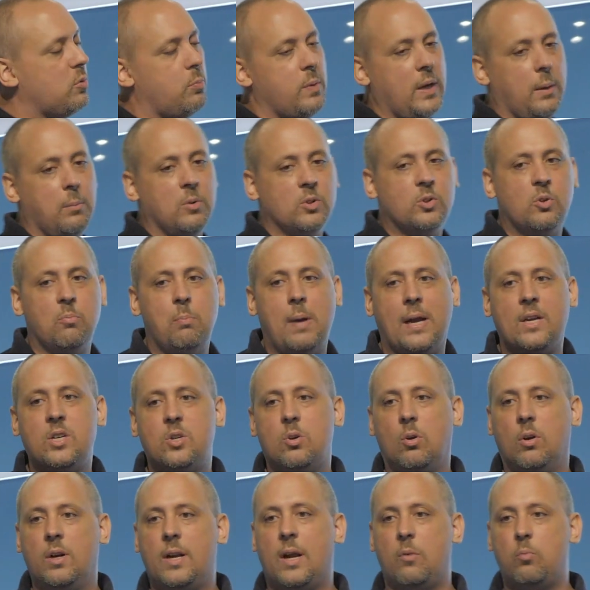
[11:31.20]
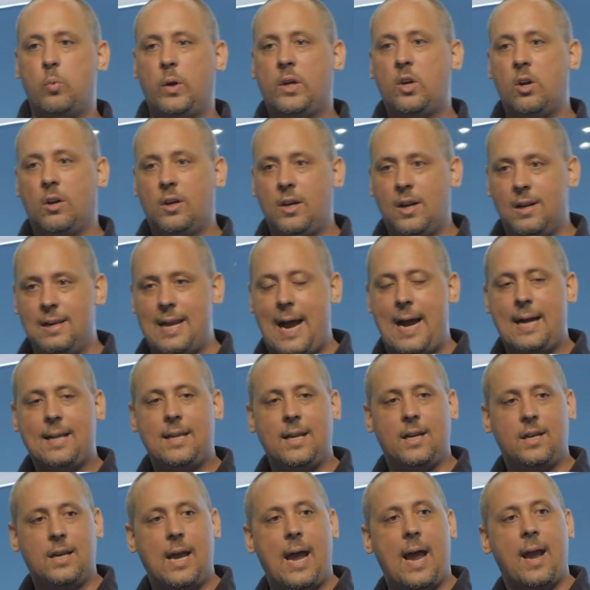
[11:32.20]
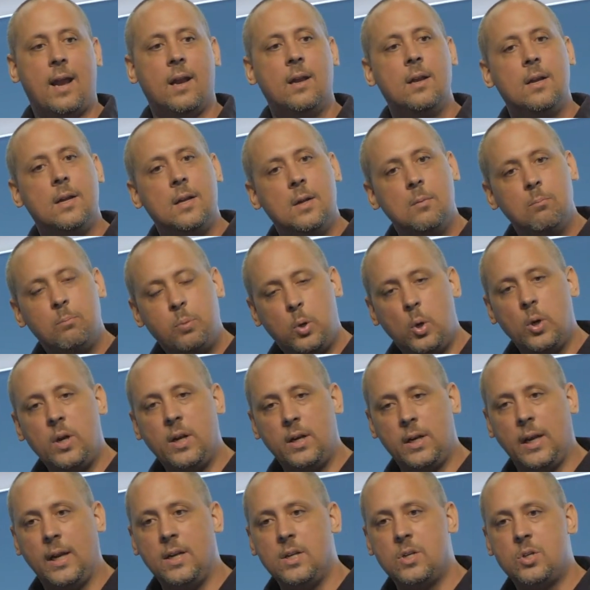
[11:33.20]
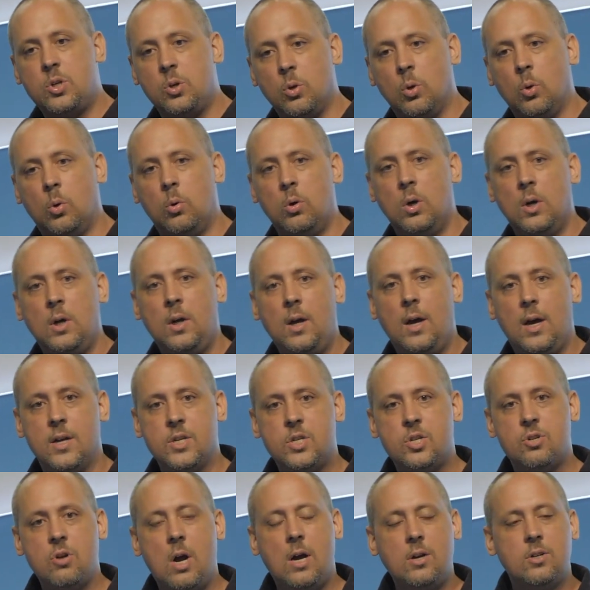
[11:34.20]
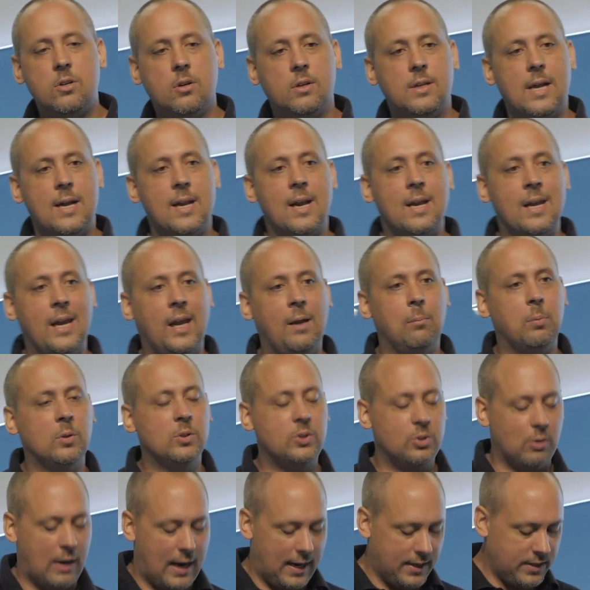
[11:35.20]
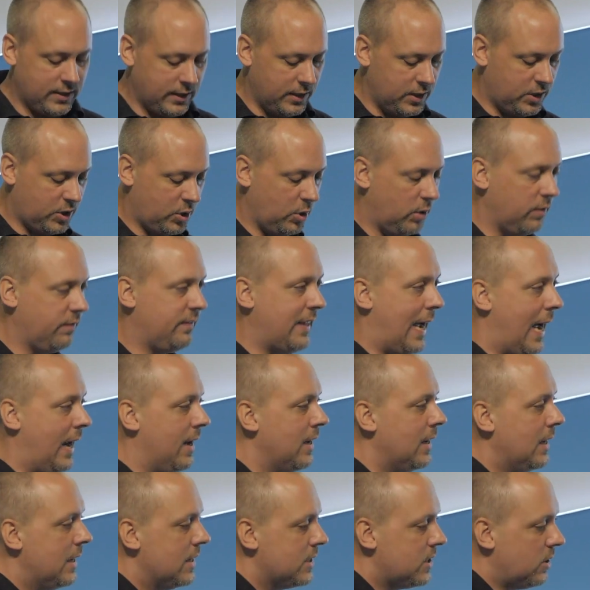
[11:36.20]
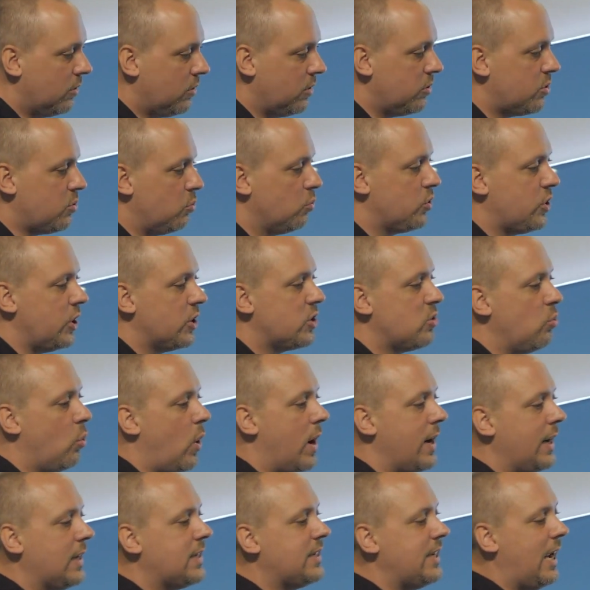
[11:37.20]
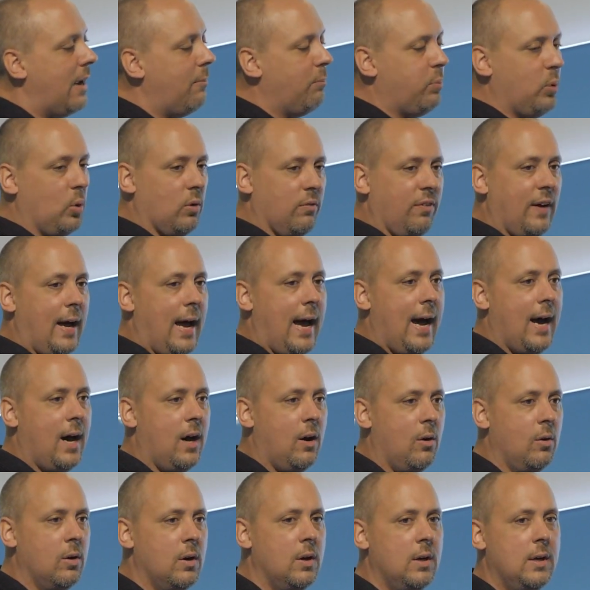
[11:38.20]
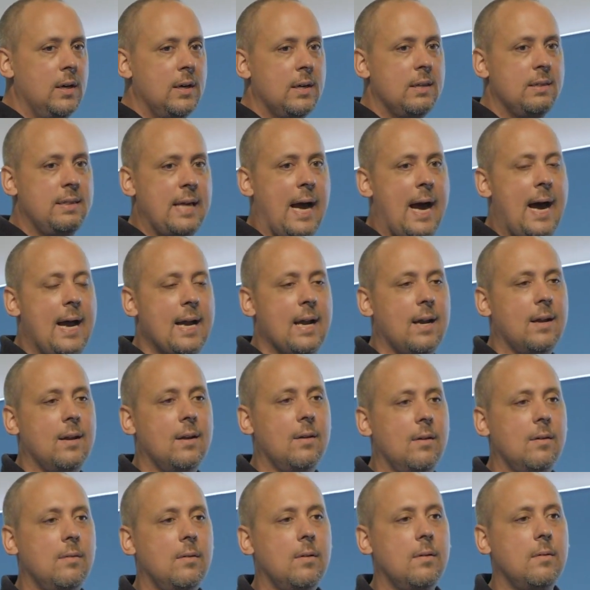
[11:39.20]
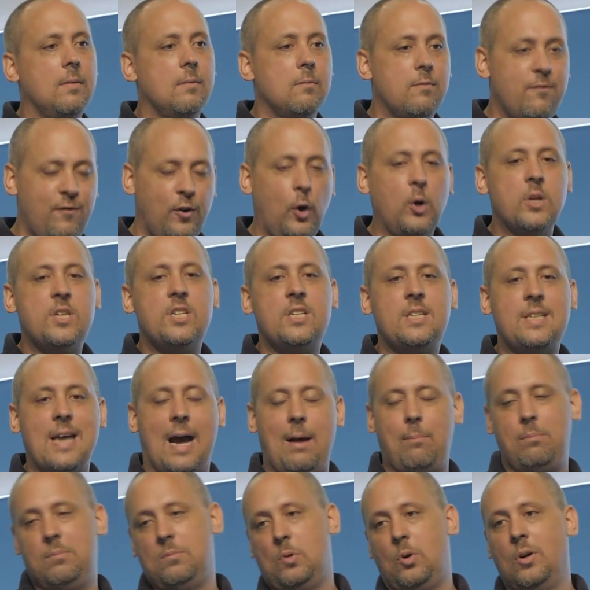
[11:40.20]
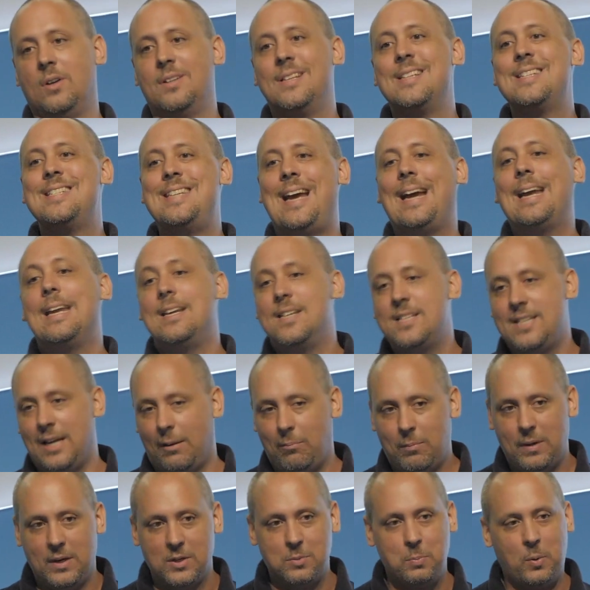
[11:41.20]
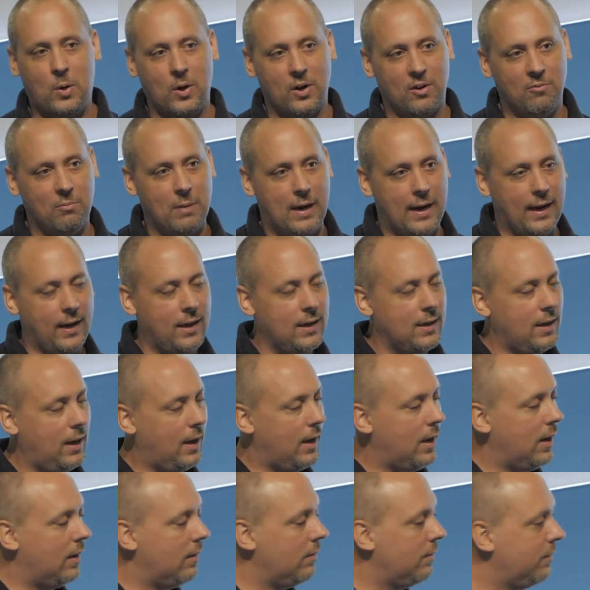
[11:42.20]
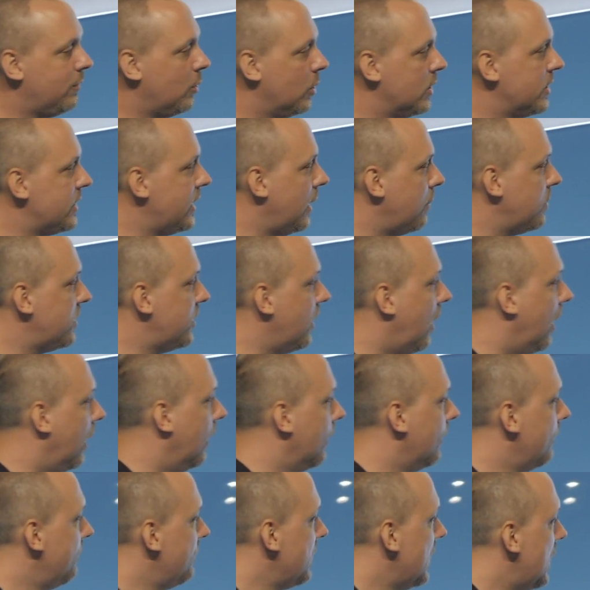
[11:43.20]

middle to be able to make sure that we could collect it and put it into a structure that enabled to actually serve that. So this is just one example of how that first step, or the second step, as part of my 4-step saw.